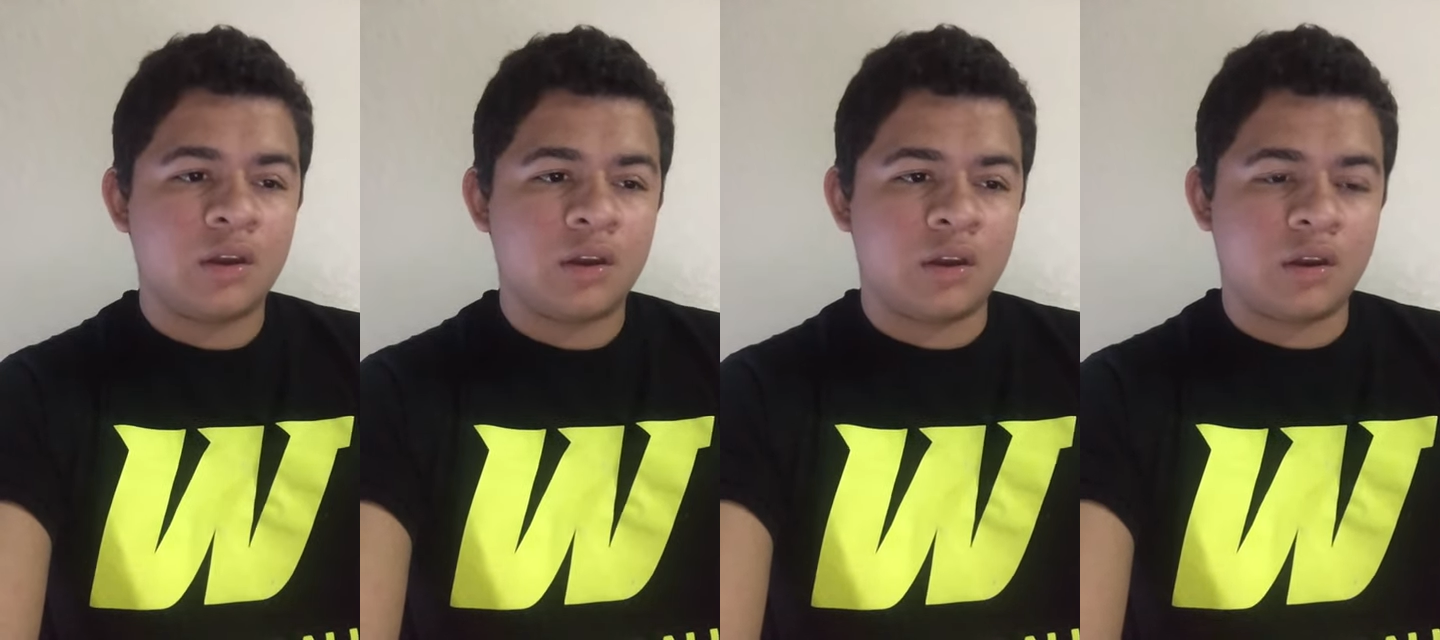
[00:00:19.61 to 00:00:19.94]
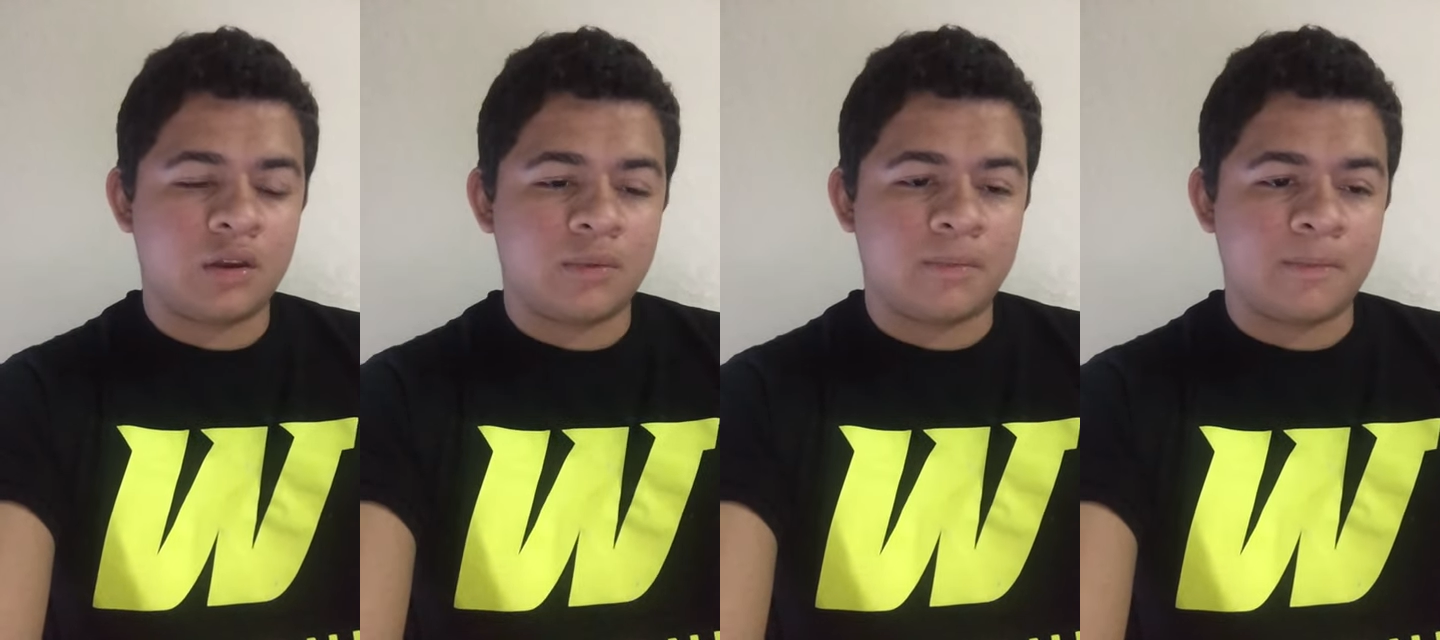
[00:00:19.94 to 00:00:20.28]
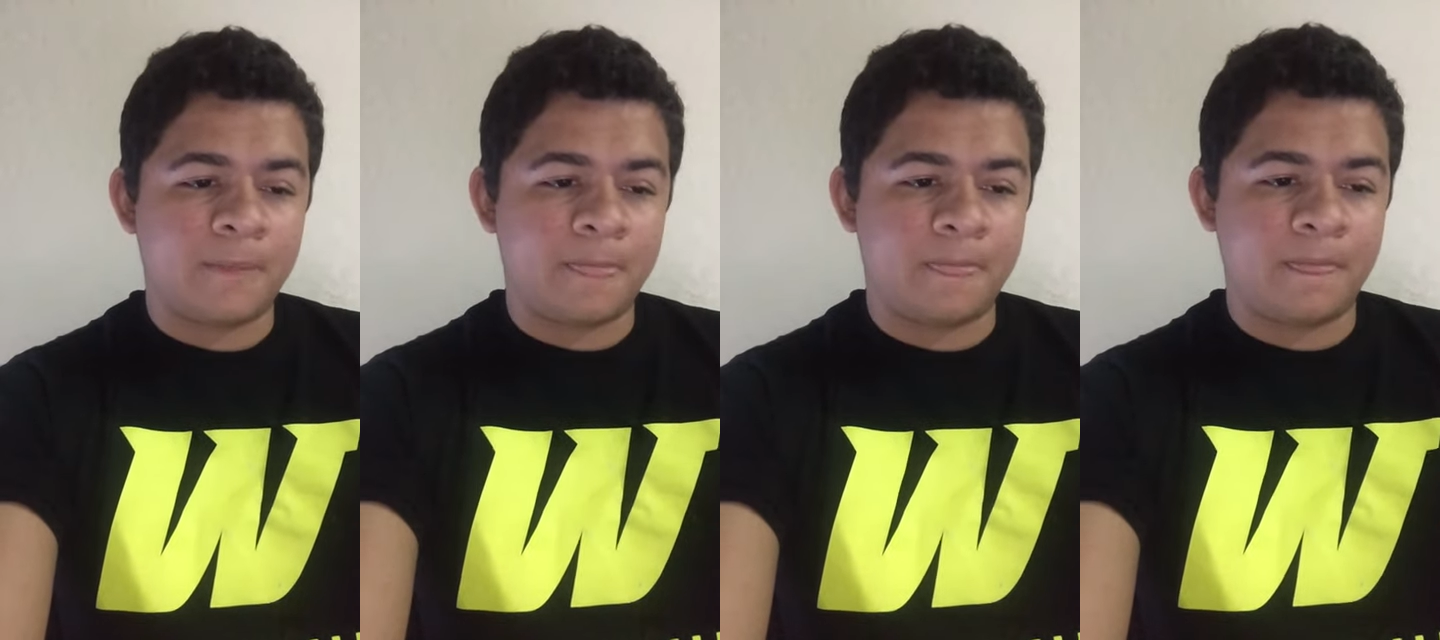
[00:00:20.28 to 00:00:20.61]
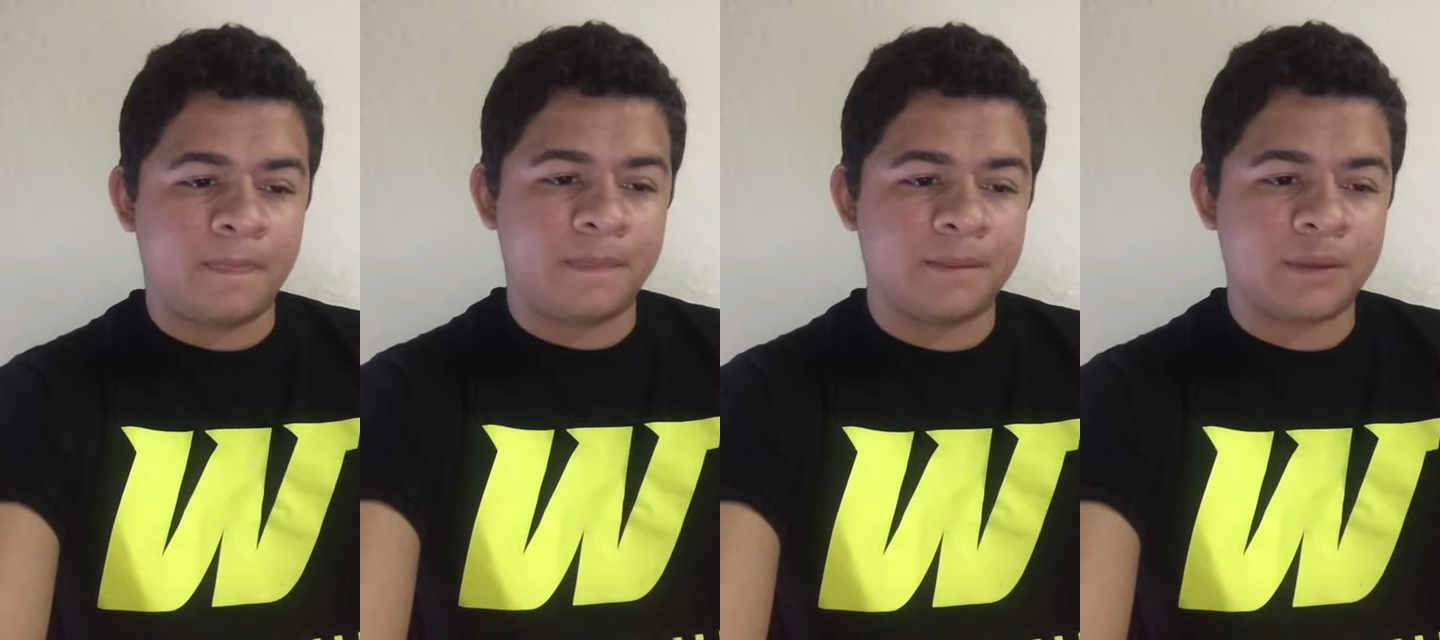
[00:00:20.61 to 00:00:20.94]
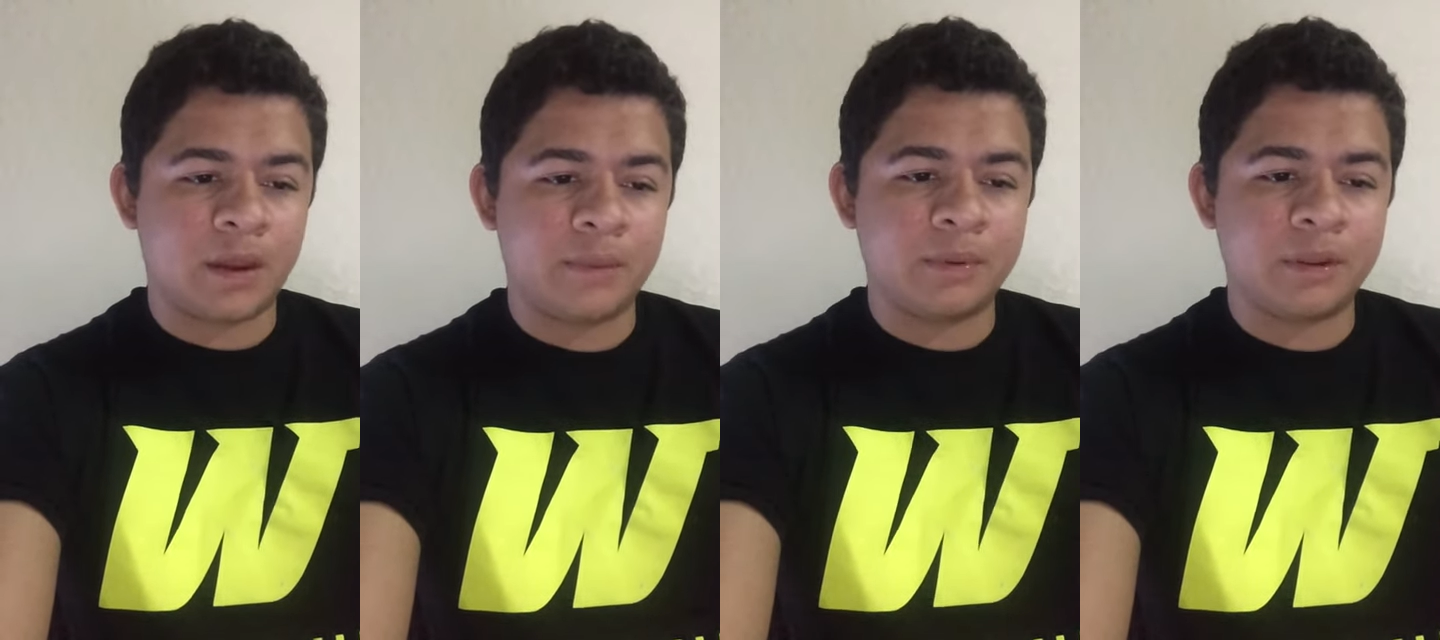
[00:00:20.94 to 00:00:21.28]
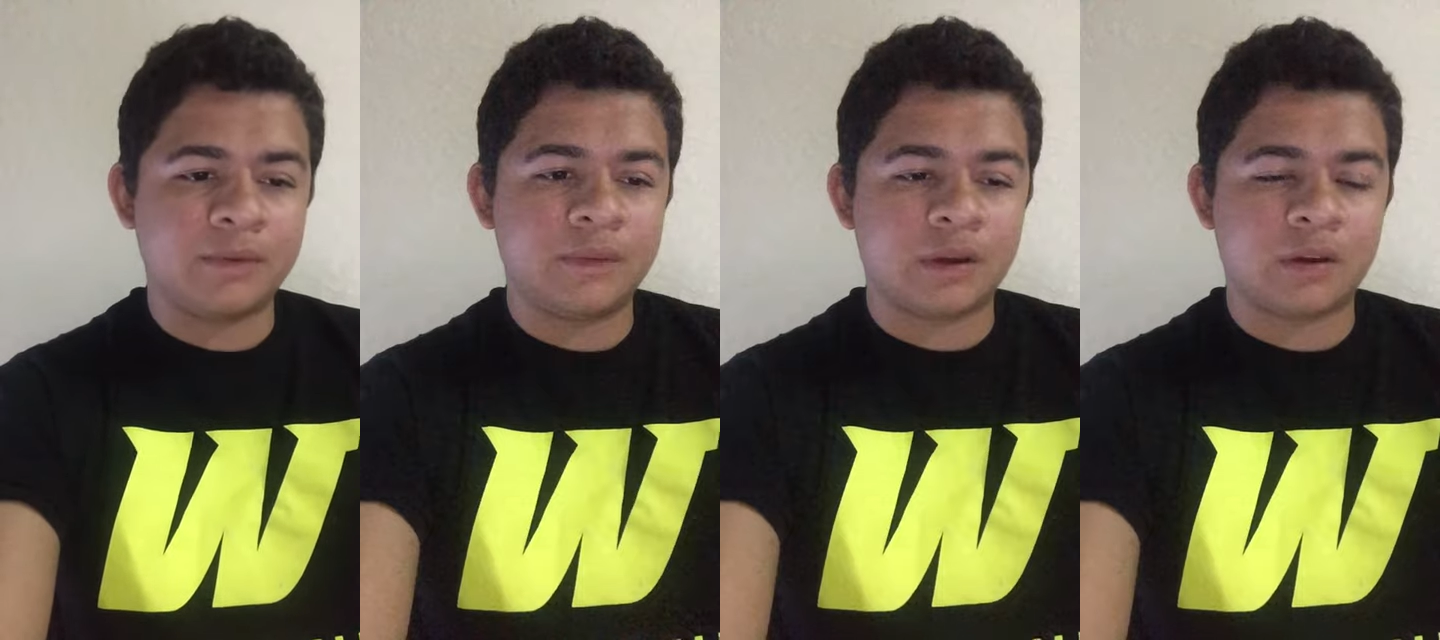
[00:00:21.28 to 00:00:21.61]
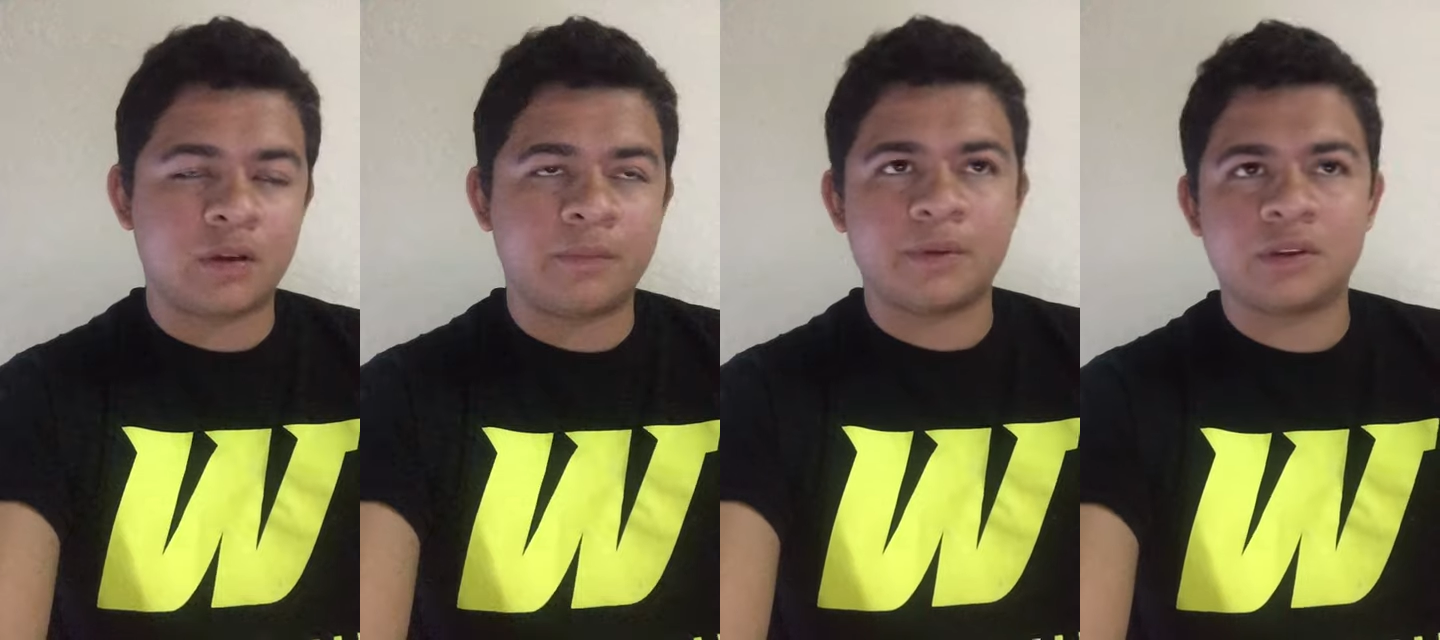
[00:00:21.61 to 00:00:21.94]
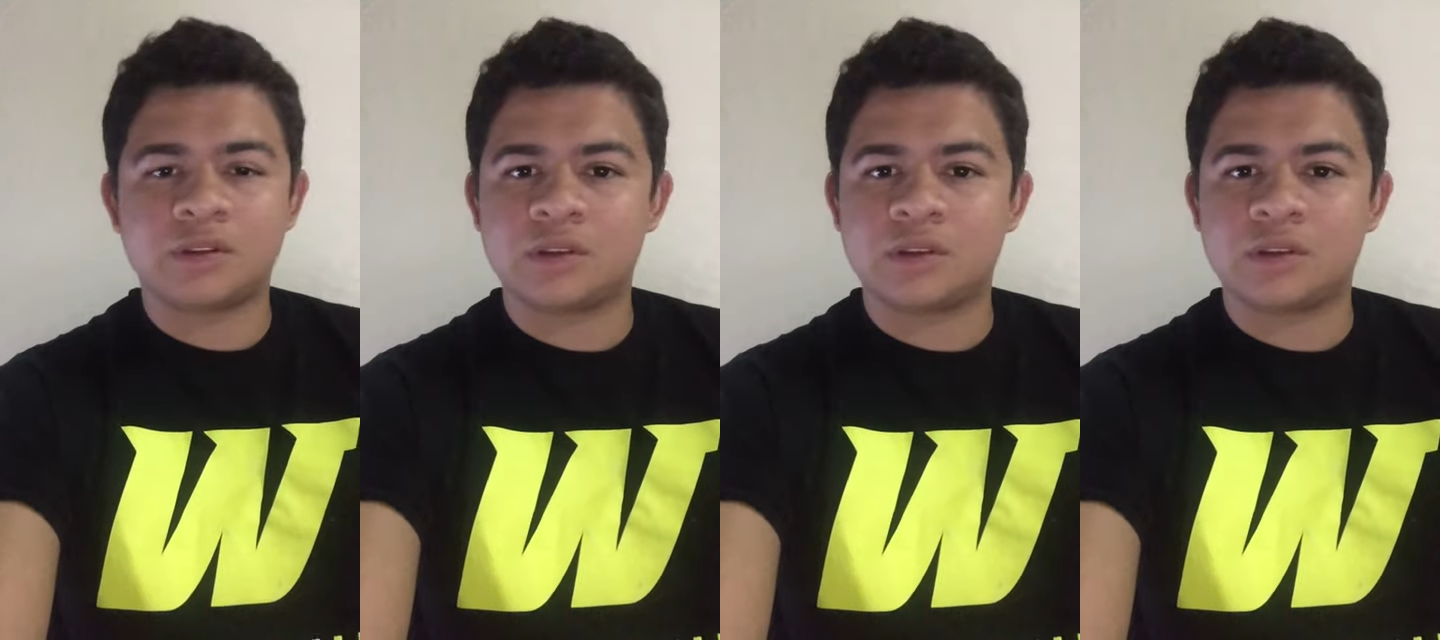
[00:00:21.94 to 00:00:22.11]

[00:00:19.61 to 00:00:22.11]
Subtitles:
I believe that companies